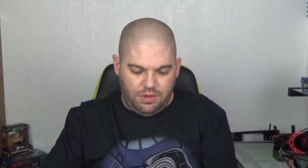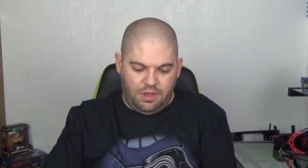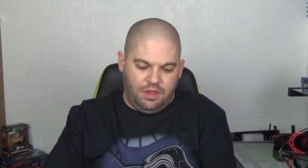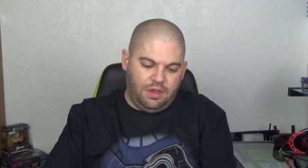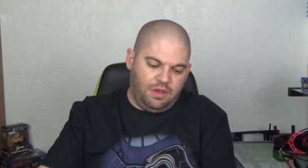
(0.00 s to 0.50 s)

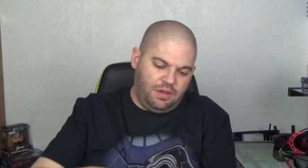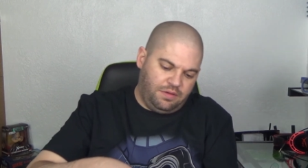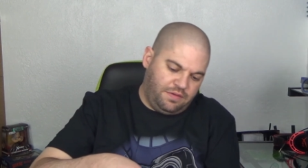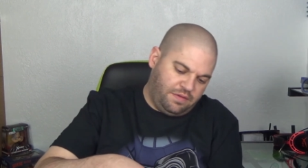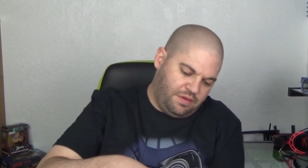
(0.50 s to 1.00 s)

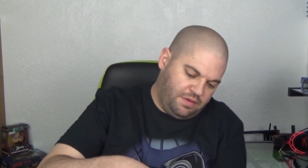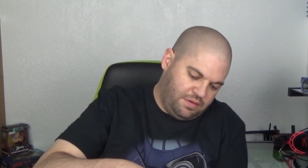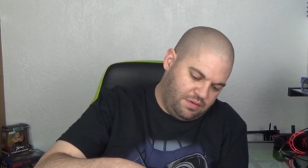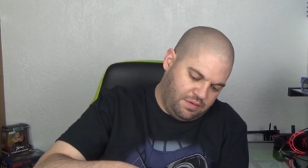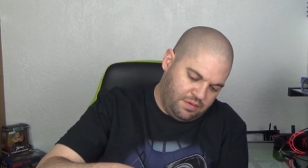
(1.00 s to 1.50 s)
is
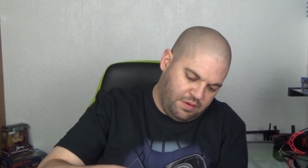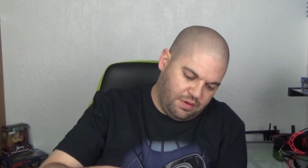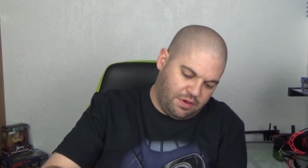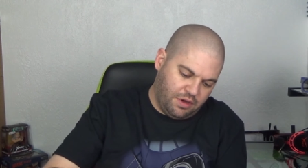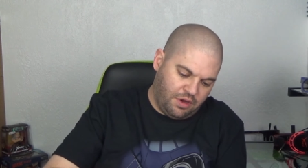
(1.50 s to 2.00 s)

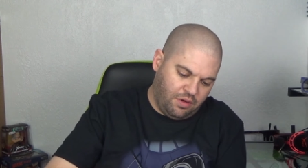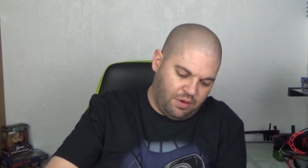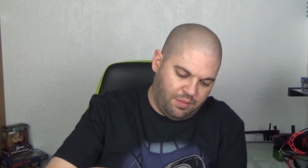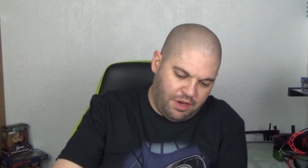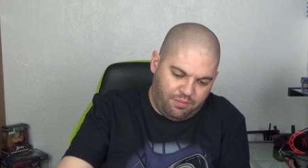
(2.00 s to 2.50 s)
going to go
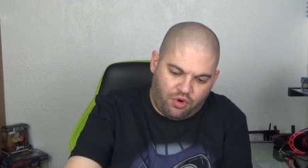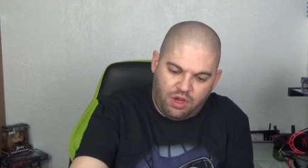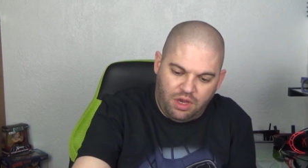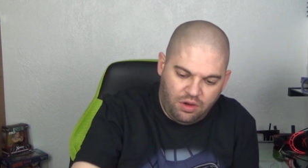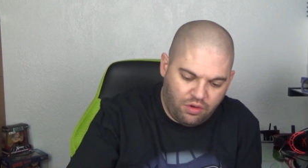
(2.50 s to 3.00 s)
on my
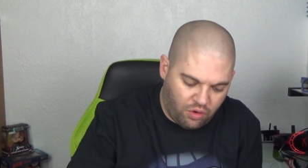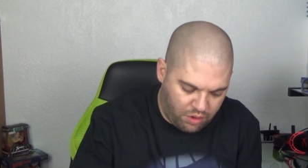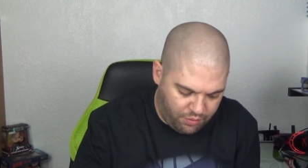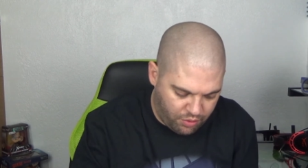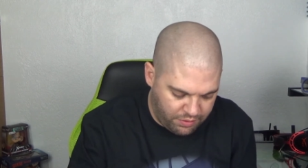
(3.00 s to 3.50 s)
brand new
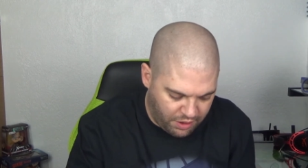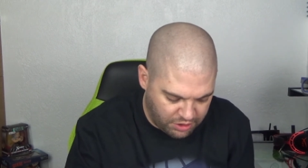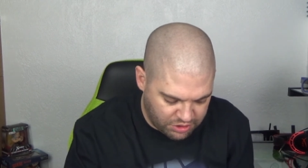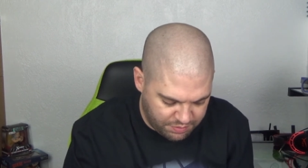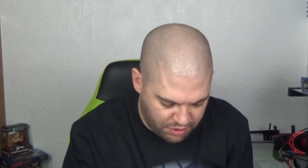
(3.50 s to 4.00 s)
corkboard that I
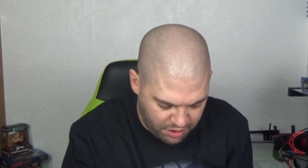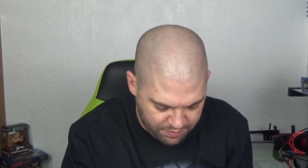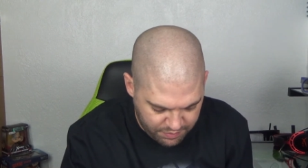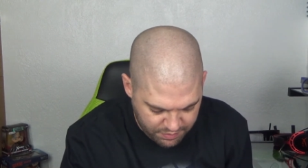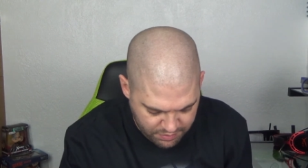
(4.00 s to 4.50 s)
just put
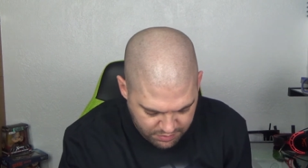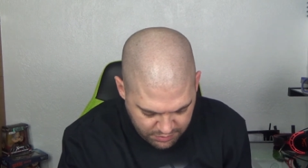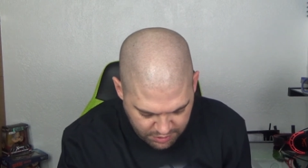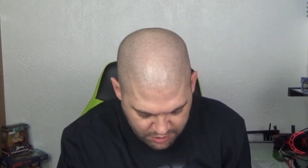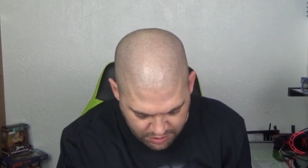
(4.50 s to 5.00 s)
up.
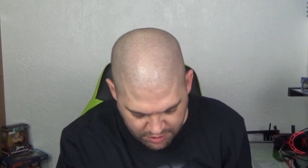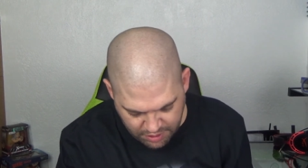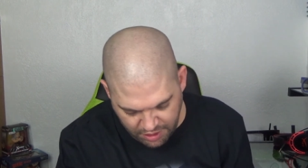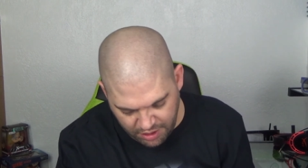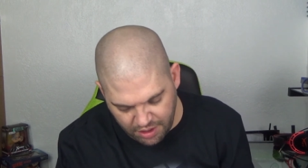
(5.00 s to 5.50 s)

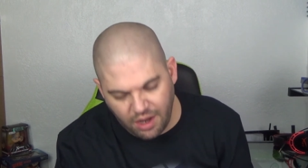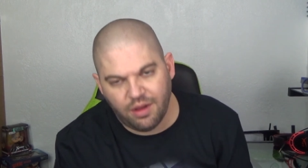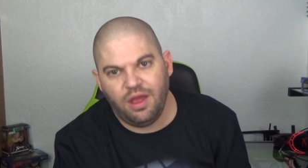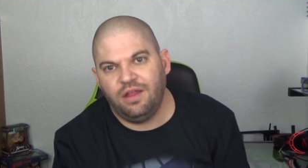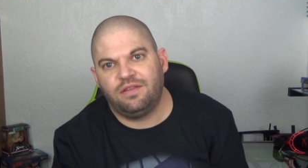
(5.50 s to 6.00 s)
And
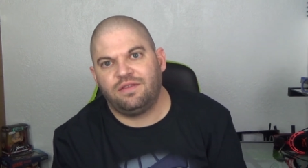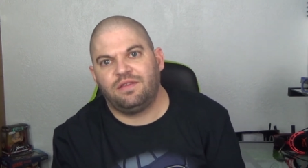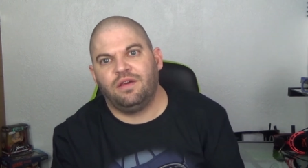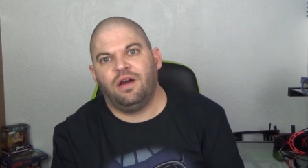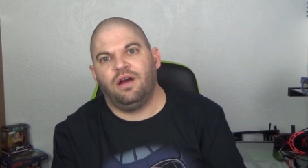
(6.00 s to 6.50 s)
it's
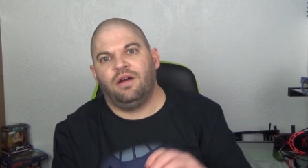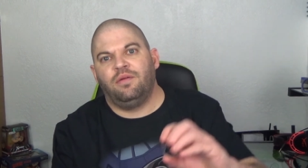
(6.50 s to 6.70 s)
the